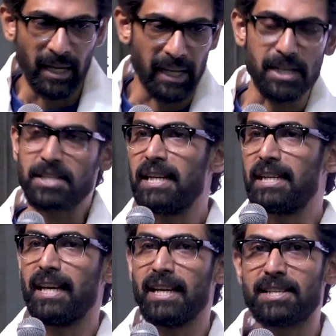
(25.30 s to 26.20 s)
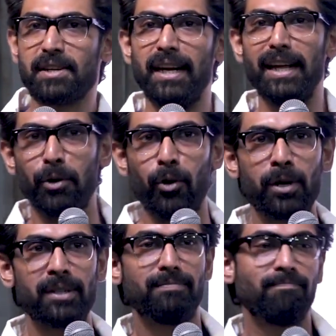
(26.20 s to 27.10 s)
Like, a city is really
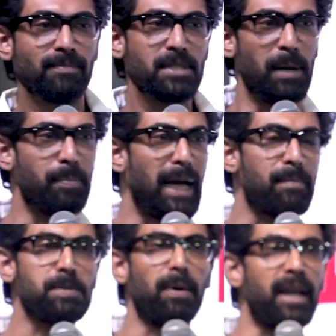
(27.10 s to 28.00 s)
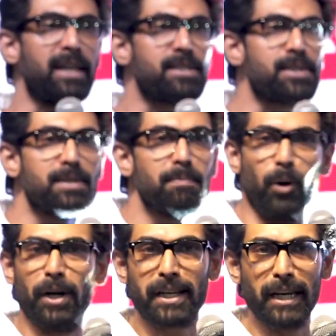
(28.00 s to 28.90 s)
known sometimes by its
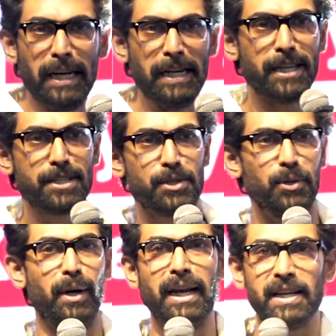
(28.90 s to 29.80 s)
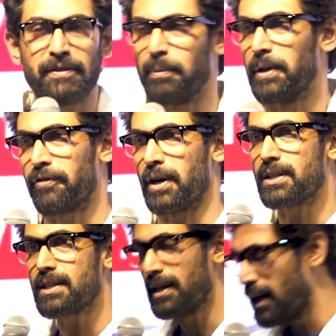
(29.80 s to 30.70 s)
political leaders who lead it from the front.